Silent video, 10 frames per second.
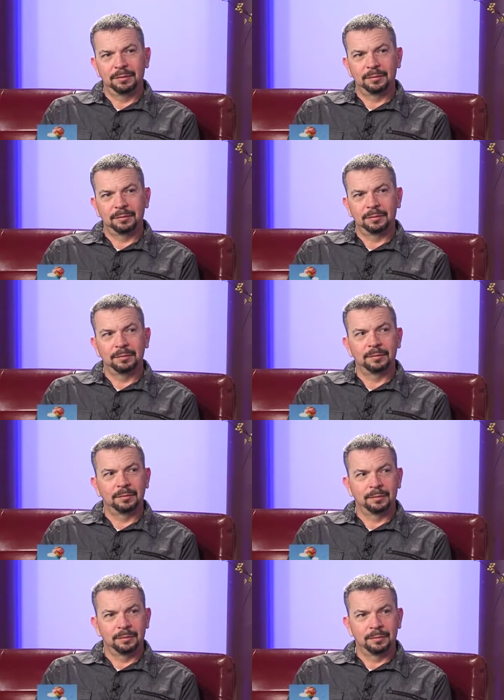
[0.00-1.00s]
There you go.
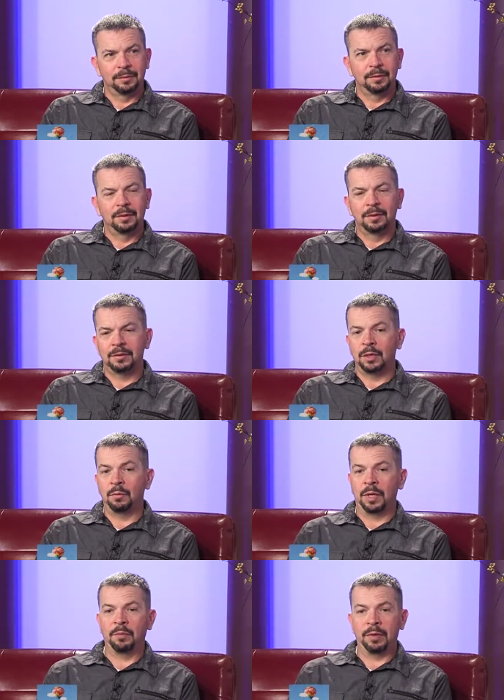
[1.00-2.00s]
There you go. So
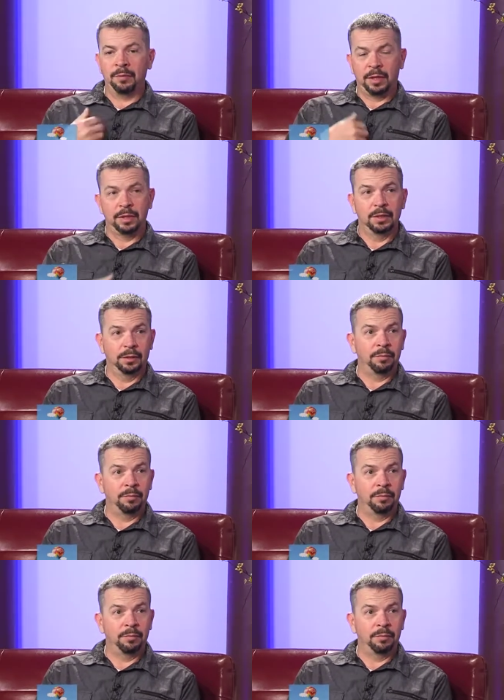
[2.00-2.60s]
when we were on